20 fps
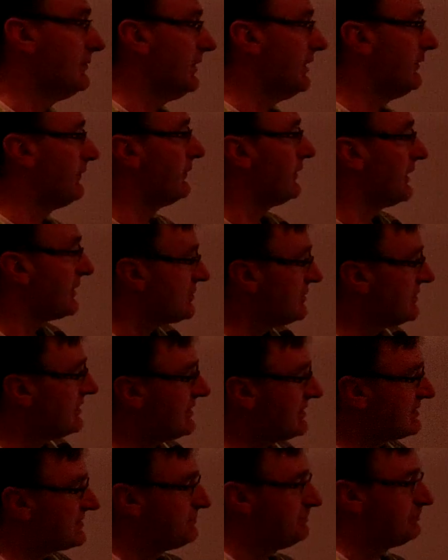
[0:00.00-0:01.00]
friction
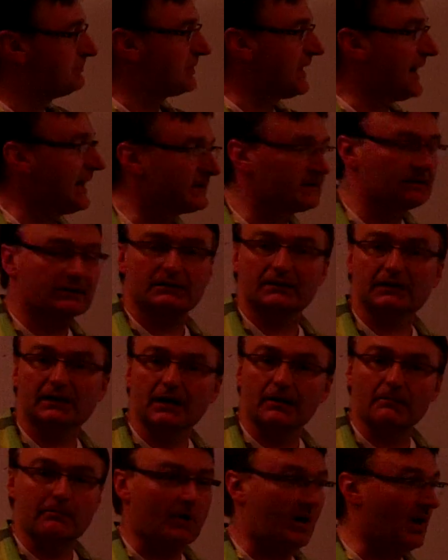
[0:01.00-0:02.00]
is practically
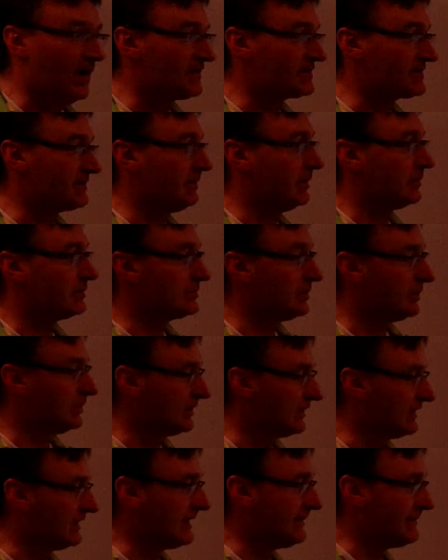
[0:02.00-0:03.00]
impossible to
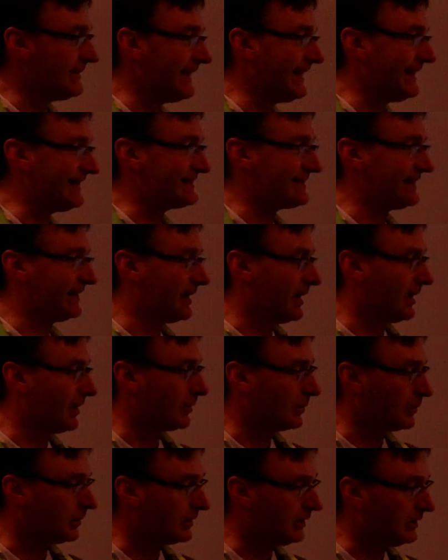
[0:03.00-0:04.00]
eliminate in our
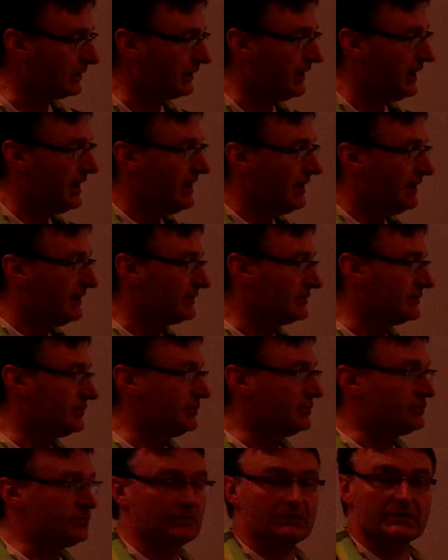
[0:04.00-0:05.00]
world
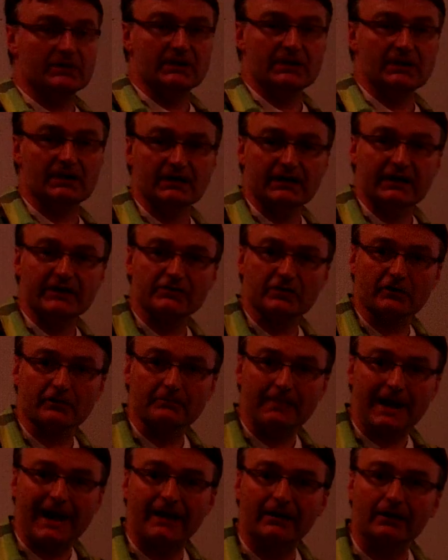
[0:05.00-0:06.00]
due to the nature of
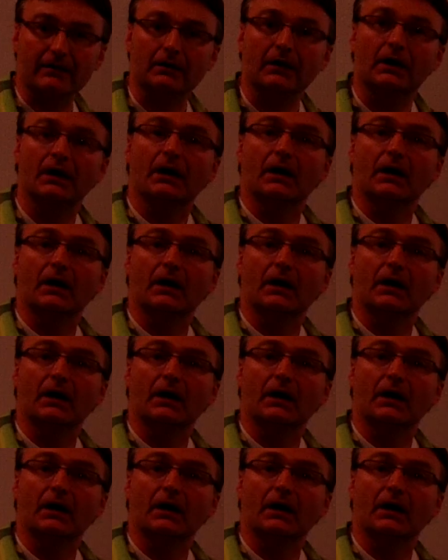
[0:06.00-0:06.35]
matter.